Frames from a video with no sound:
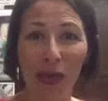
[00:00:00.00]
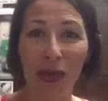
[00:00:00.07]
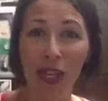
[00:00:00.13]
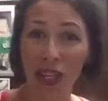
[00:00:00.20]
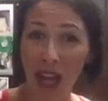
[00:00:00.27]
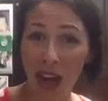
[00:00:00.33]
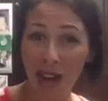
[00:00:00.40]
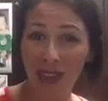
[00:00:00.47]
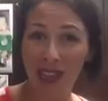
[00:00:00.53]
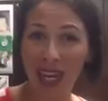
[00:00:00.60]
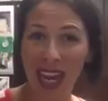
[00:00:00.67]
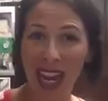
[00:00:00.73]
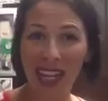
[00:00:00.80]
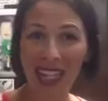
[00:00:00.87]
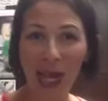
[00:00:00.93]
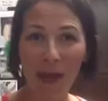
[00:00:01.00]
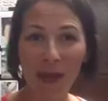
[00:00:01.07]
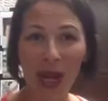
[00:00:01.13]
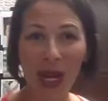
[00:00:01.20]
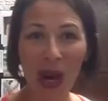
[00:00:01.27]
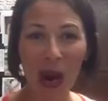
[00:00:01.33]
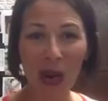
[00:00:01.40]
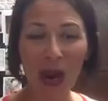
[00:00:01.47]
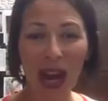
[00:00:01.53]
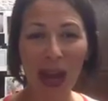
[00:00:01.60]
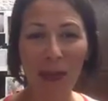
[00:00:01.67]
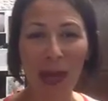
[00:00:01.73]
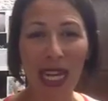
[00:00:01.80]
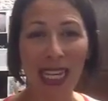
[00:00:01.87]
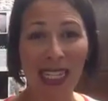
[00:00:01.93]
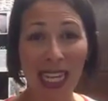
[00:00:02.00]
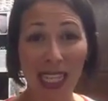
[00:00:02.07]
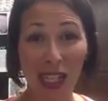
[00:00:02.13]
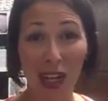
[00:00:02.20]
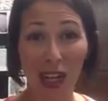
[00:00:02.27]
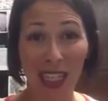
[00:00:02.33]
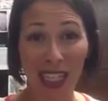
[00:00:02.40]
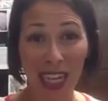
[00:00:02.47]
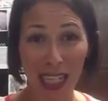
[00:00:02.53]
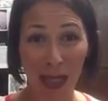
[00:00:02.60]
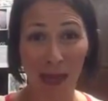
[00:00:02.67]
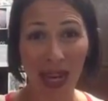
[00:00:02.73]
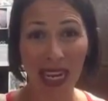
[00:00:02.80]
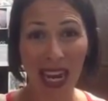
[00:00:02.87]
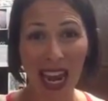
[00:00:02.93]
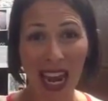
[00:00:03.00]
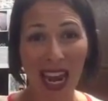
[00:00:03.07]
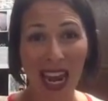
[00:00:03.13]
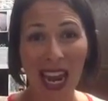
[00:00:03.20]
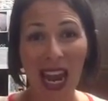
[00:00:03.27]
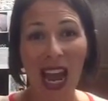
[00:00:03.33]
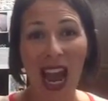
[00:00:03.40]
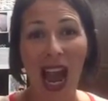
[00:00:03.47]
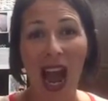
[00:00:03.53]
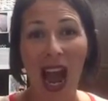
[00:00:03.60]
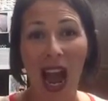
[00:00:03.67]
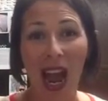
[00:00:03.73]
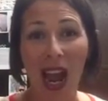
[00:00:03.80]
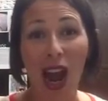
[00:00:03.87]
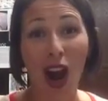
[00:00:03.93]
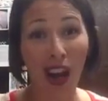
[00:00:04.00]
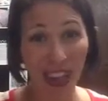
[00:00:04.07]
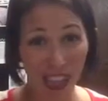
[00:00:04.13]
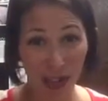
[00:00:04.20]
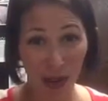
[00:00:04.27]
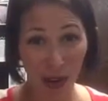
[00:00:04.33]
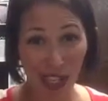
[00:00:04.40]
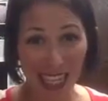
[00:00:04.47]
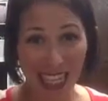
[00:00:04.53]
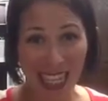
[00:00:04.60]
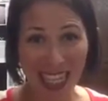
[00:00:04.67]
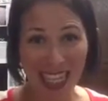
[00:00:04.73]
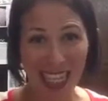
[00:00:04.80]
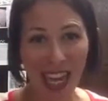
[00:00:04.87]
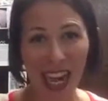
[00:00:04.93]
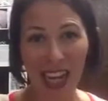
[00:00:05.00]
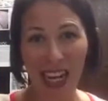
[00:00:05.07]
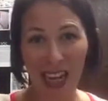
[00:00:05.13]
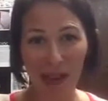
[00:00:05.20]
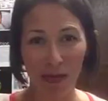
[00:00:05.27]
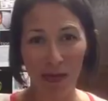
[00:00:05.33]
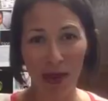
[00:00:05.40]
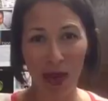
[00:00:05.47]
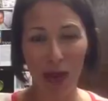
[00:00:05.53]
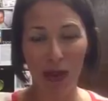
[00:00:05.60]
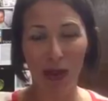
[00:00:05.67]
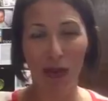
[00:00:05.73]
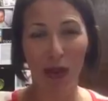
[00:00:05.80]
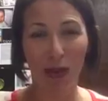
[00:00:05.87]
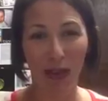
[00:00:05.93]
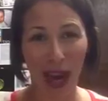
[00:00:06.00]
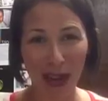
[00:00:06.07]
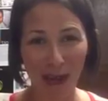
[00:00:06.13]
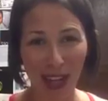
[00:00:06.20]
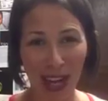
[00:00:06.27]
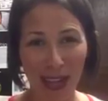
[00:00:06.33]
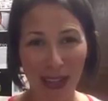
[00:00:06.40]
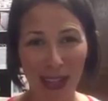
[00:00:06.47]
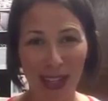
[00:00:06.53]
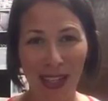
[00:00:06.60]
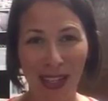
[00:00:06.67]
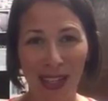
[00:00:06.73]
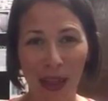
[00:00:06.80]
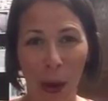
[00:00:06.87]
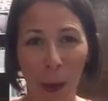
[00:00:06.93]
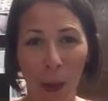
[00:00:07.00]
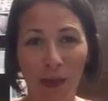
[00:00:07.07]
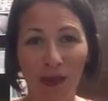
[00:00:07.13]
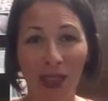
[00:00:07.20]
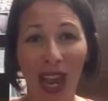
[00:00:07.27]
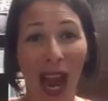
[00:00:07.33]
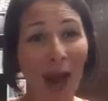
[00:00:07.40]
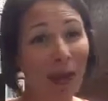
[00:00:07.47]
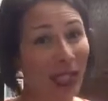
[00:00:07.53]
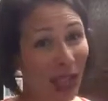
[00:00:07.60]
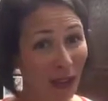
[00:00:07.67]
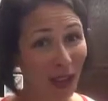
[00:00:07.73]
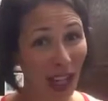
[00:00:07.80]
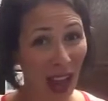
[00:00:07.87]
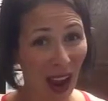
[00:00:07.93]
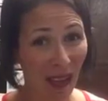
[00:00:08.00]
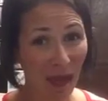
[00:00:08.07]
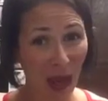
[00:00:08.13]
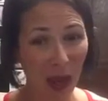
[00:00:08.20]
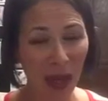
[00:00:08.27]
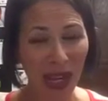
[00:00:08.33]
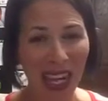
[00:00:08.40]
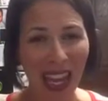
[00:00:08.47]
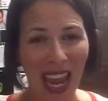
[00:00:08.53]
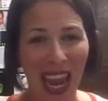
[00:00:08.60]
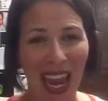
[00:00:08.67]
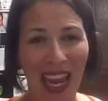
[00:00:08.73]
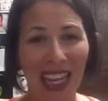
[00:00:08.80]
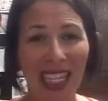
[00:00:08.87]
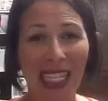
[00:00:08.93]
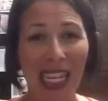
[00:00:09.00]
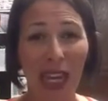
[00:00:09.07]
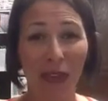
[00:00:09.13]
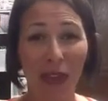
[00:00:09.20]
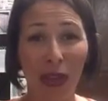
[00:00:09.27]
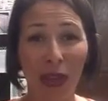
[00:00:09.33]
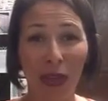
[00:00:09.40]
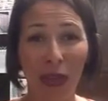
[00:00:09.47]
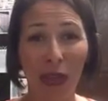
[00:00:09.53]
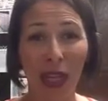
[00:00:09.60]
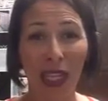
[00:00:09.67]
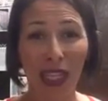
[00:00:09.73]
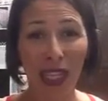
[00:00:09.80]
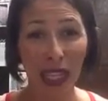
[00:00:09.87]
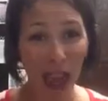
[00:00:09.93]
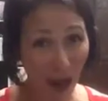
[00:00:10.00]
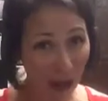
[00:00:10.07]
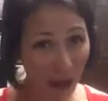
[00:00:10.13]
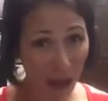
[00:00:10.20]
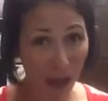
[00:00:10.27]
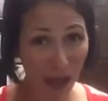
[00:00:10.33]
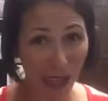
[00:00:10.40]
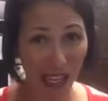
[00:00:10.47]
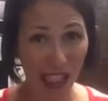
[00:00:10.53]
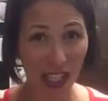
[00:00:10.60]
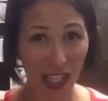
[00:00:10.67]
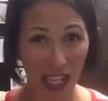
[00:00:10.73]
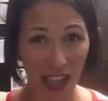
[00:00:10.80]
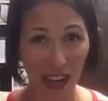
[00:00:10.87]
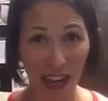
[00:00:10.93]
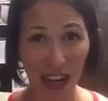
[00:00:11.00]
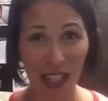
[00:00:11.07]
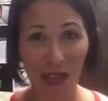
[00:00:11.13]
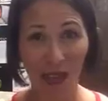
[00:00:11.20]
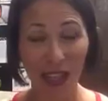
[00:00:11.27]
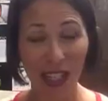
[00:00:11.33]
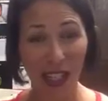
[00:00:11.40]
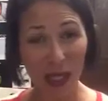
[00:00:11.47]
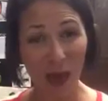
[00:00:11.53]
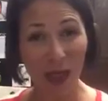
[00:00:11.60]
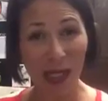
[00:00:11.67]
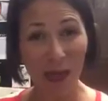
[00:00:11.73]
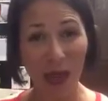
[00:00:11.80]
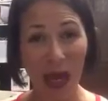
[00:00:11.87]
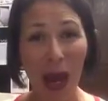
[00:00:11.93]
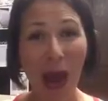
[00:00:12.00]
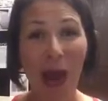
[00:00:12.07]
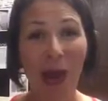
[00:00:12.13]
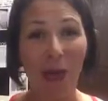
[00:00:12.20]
reach out and let me know, because that starts next Monday, August 14th, and it goes for 5 days. So I would love to have you. And if you loved what I shared as far as this recipe,